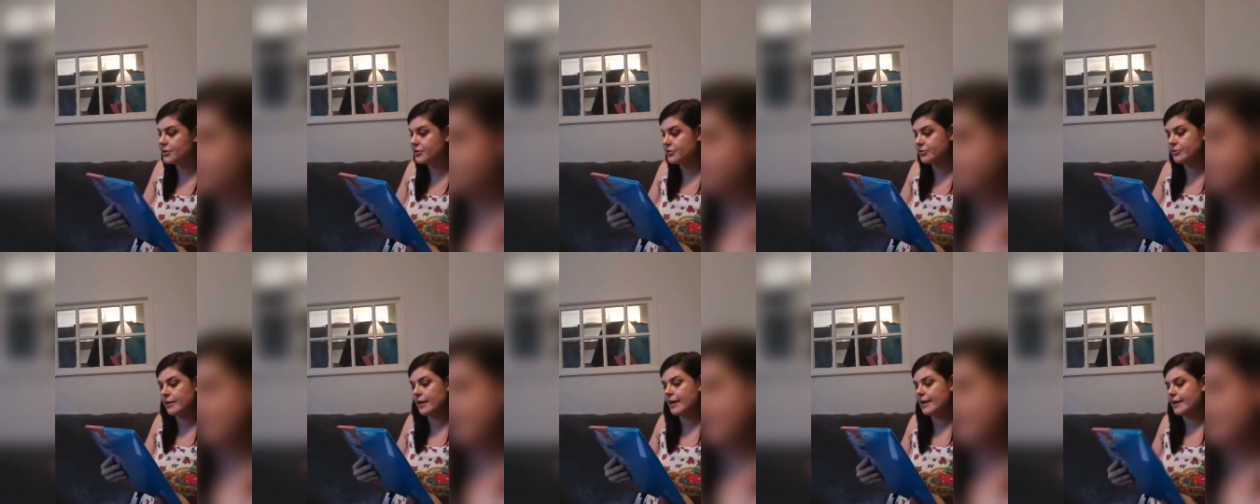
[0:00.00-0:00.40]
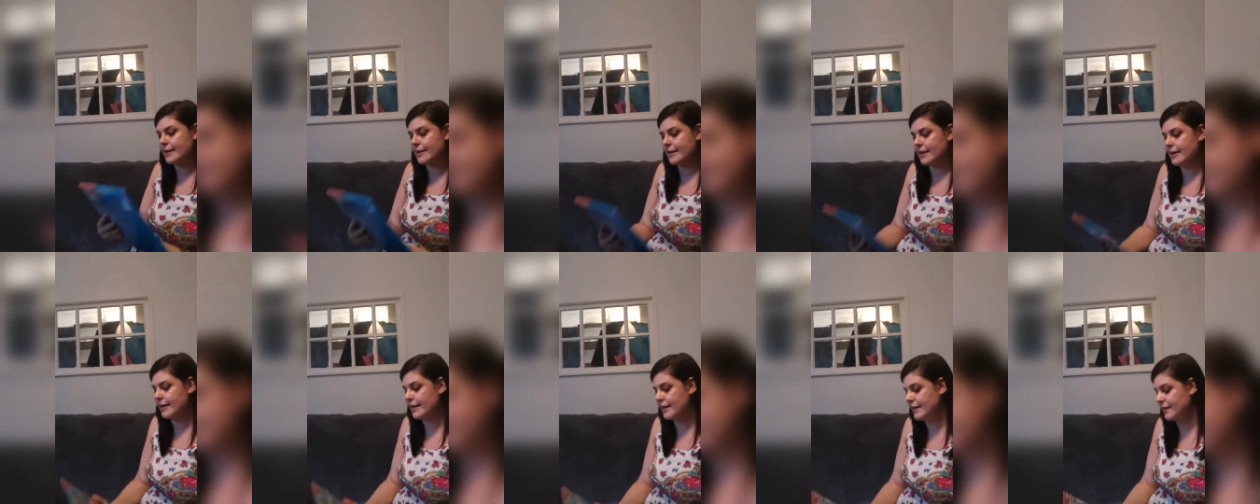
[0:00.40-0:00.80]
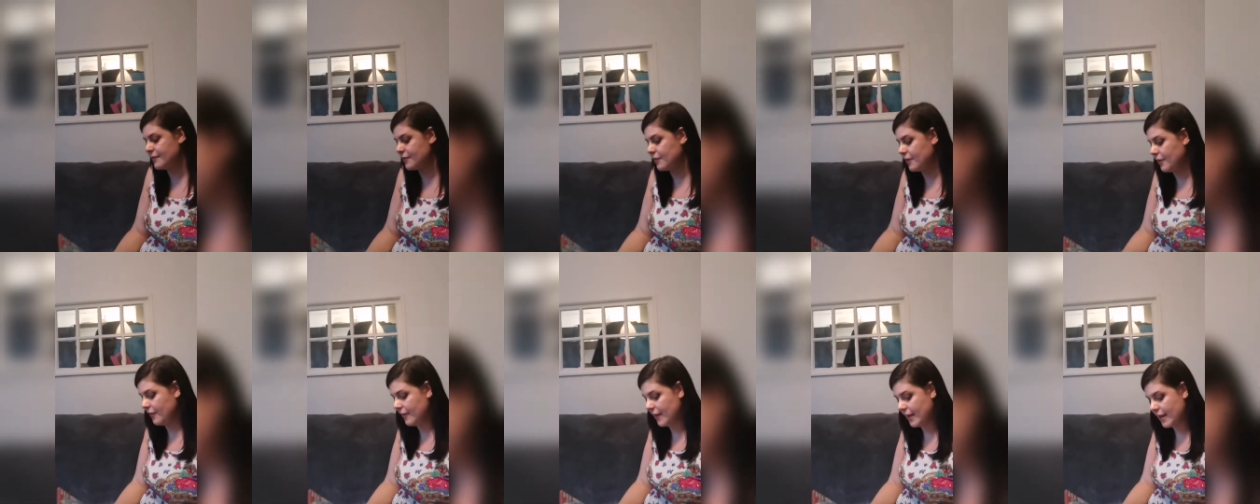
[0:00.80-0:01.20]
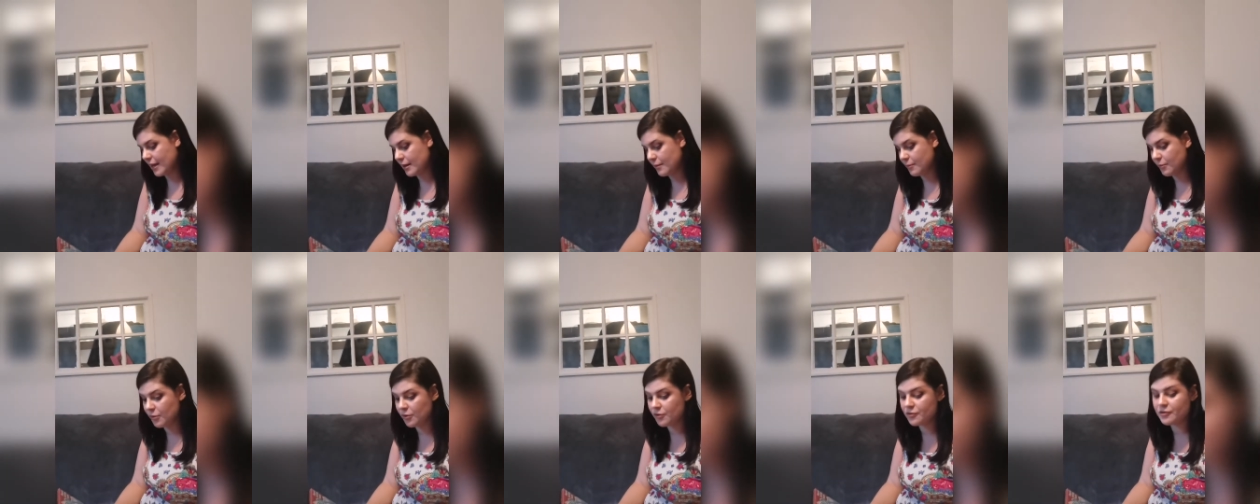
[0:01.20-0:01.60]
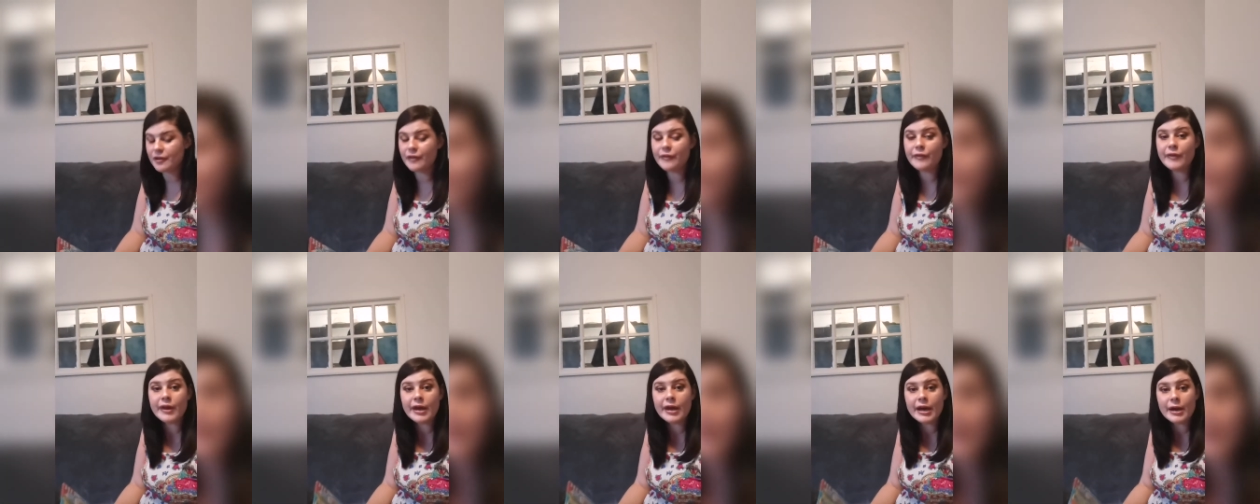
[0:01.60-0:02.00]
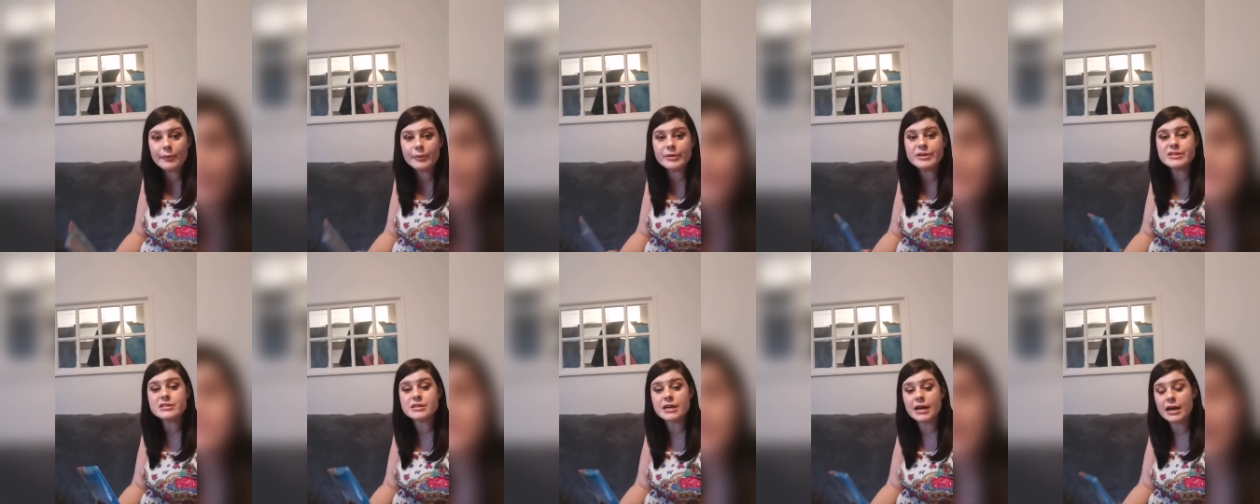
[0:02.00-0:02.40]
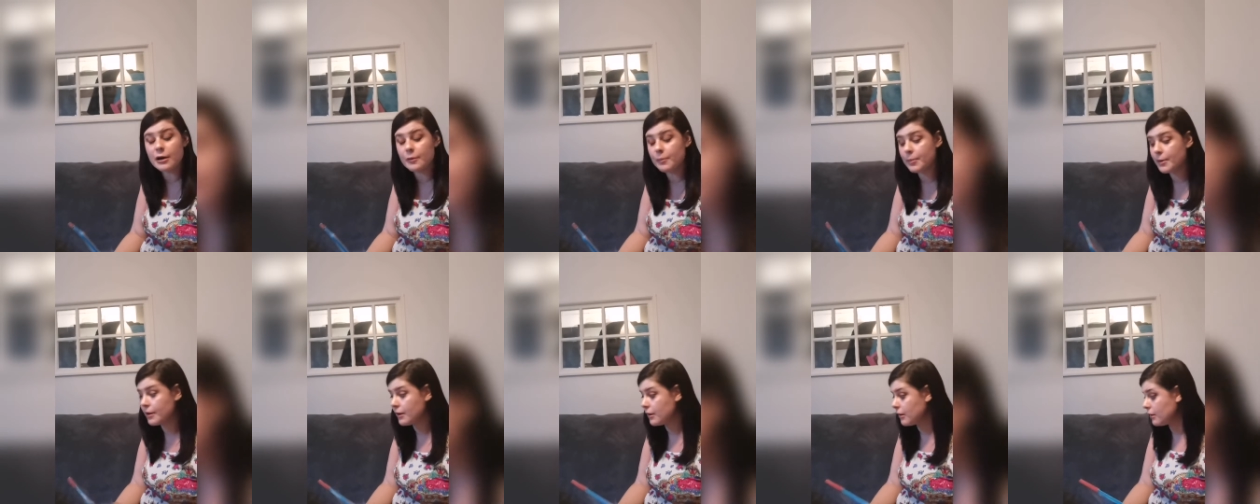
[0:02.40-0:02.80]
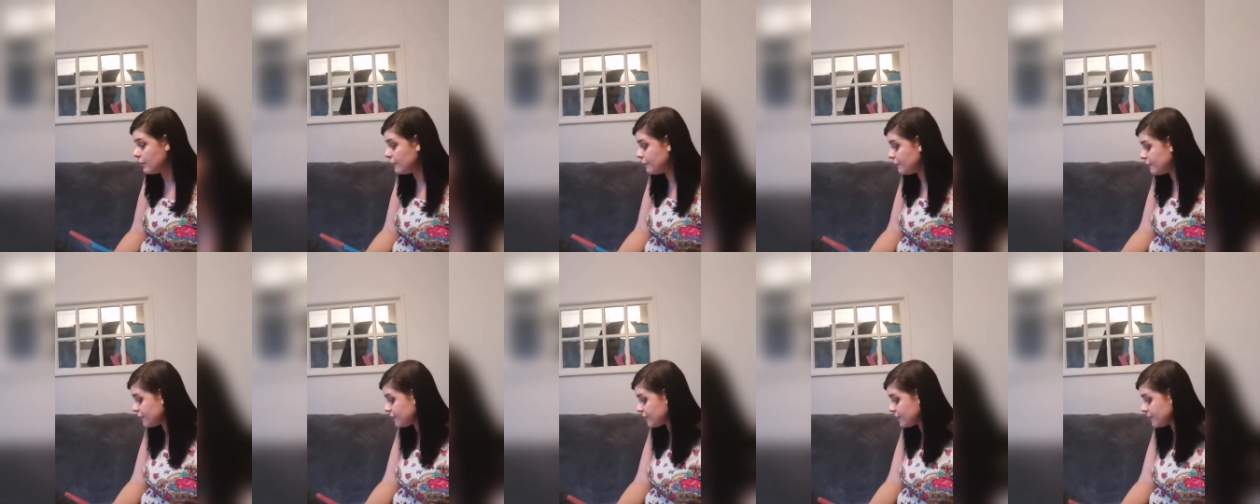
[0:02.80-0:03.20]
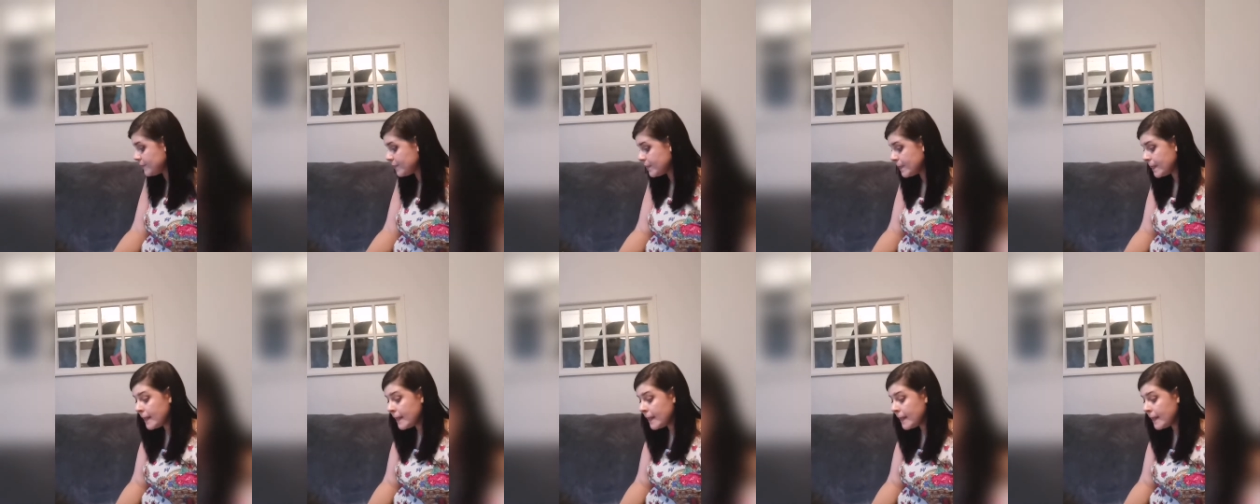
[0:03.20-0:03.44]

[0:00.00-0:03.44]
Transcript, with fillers: I do like that, and it's got the animals on there, which Albert loves.